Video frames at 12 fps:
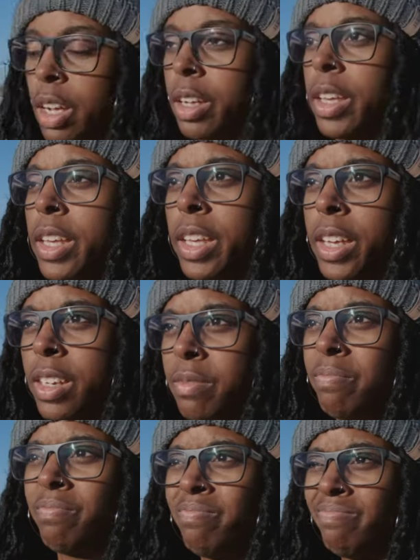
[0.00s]

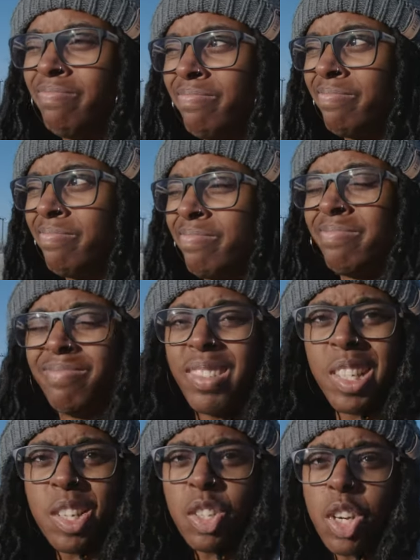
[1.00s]
I
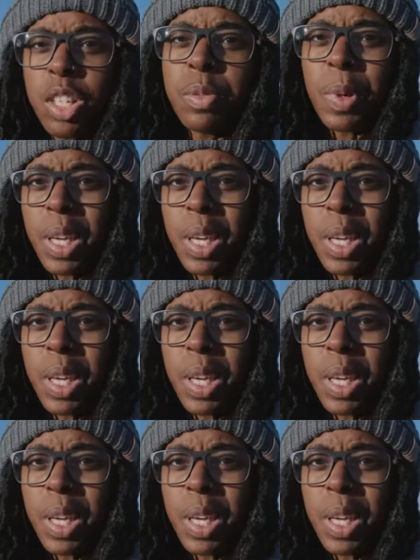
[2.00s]
didn't charge my